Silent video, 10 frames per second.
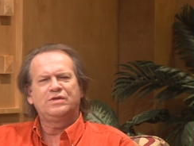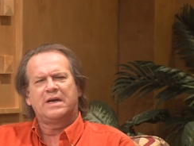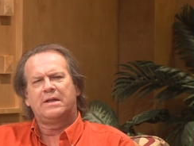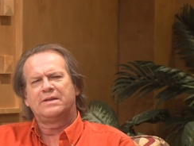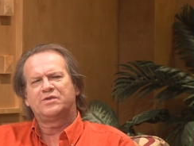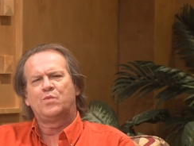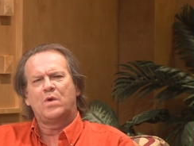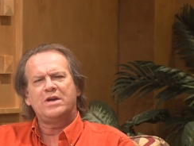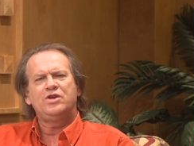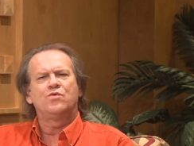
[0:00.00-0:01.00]
tell us
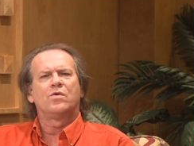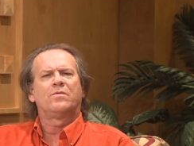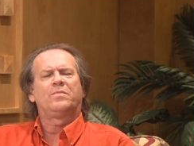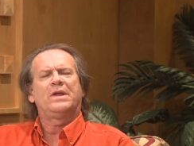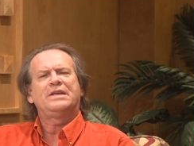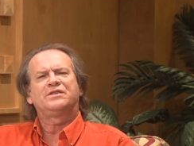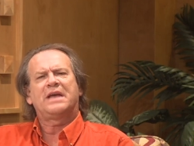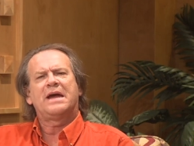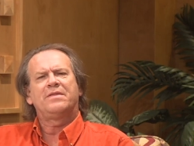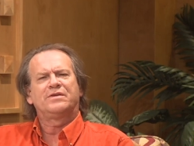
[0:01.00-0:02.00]
when you were placed
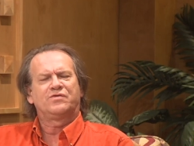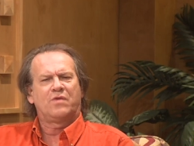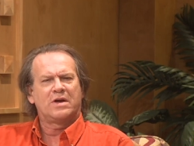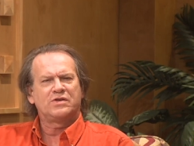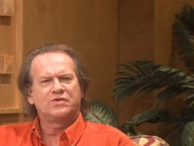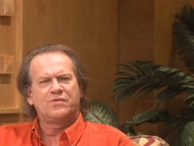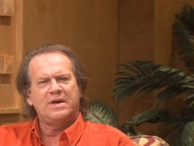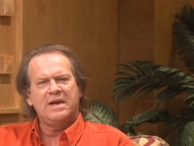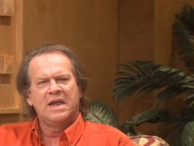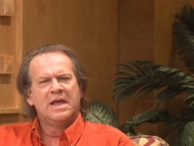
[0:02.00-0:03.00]
on this
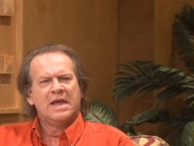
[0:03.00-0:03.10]
registry?